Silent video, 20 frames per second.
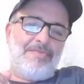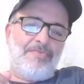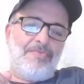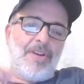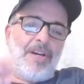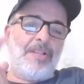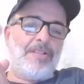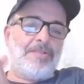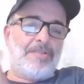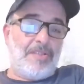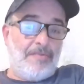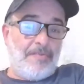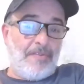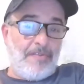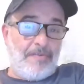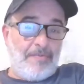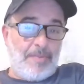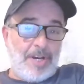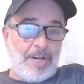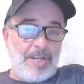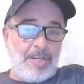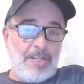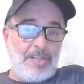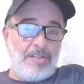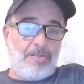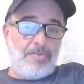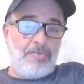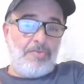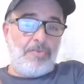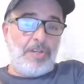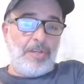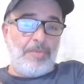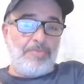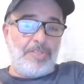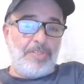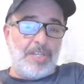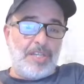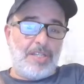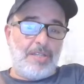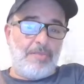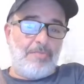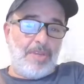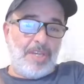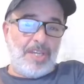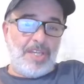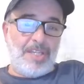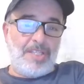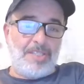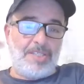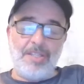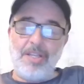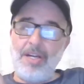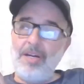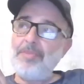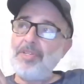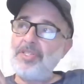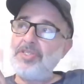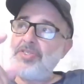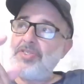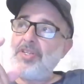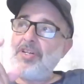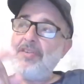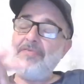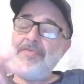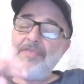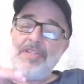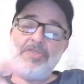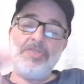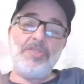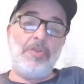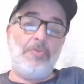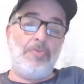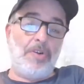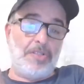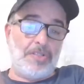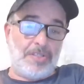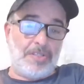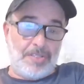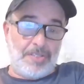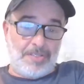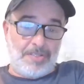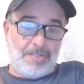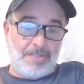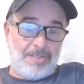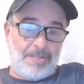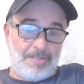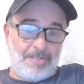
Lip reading: relative of mine who keeps sending me Islamic stuff because she wants